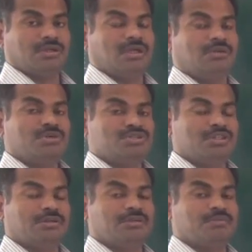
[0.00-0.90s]
And once
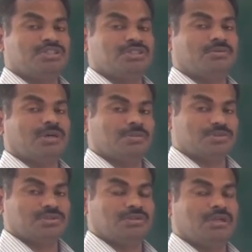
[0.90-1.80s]
the depression forms,
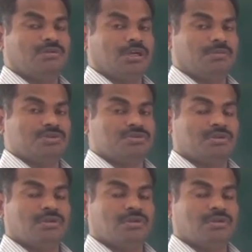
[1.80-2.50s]
then what happens?